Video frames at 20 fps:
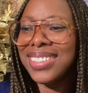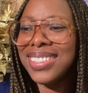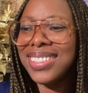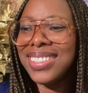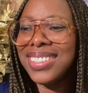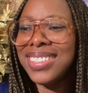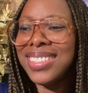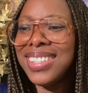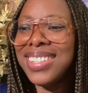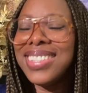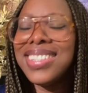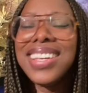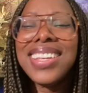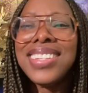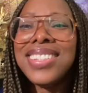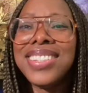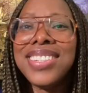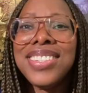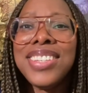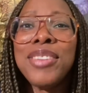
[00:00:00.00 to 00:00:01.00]
She said
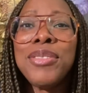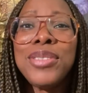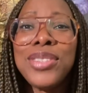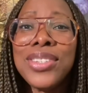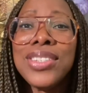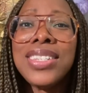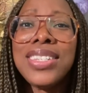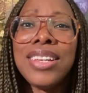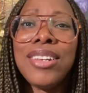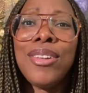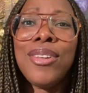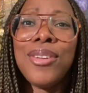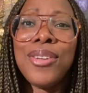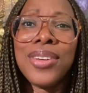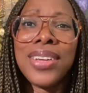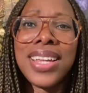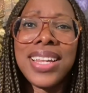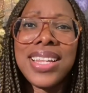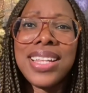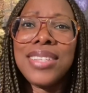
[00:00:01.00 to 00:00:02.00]
it was just a
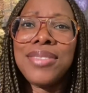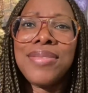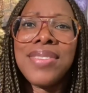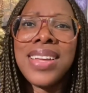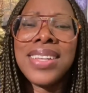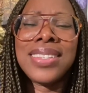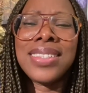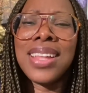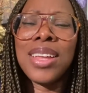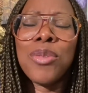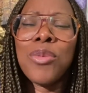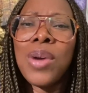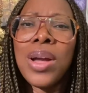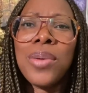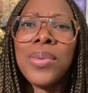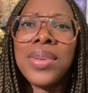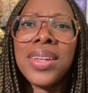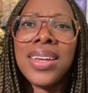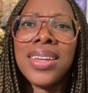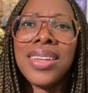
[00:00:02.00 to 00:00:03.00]
look in his face, like, "Why
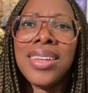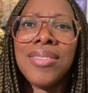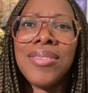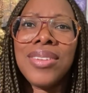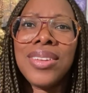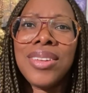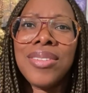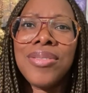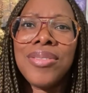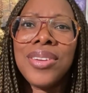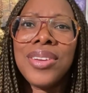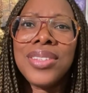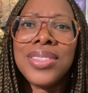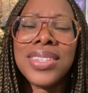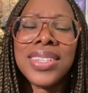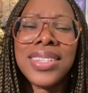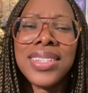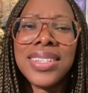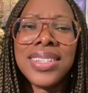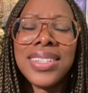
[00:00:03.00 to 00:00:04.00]
would I give you the
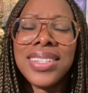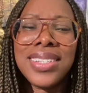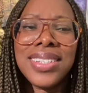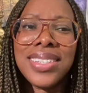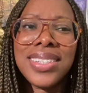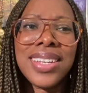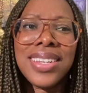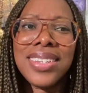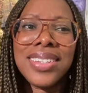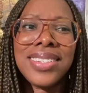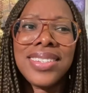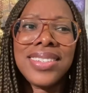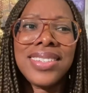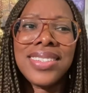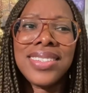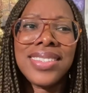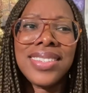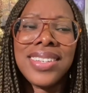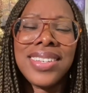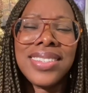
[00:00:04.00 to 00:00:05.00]
photos?" And he
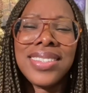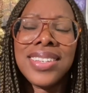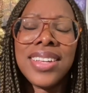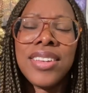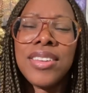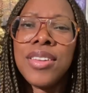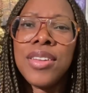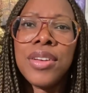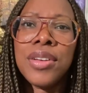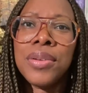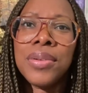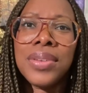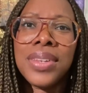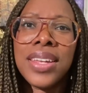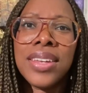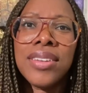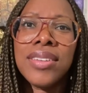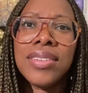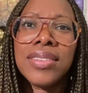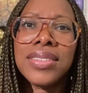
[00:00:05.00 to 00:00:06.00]
said, "No,
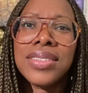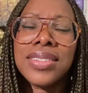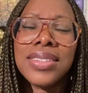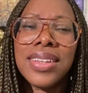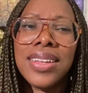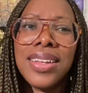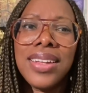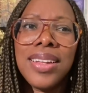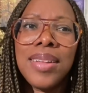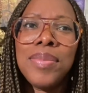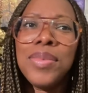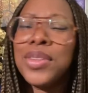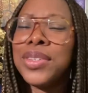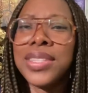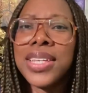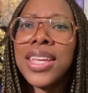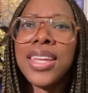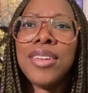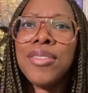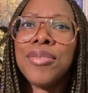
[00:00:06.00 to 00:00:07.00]
they're not. I'm not
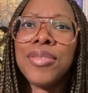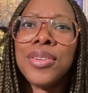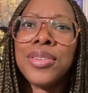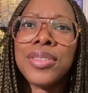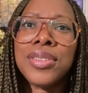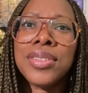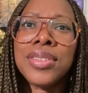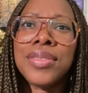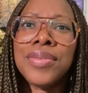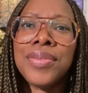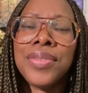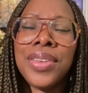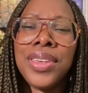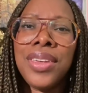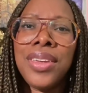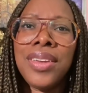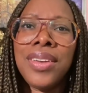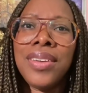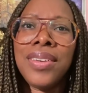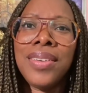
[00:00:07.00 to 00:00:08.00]
taking the photos for
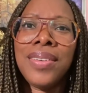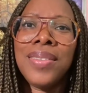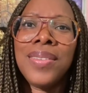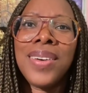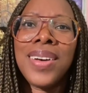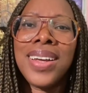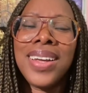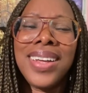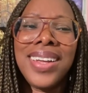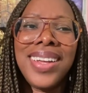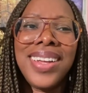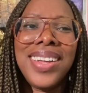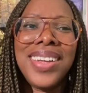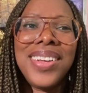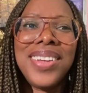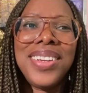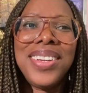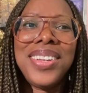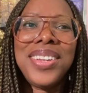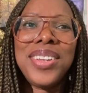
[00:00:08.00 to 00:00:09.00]
you." What,
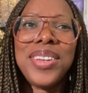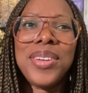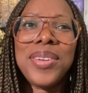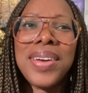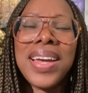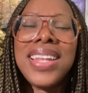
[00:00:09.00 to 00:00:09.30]
you know?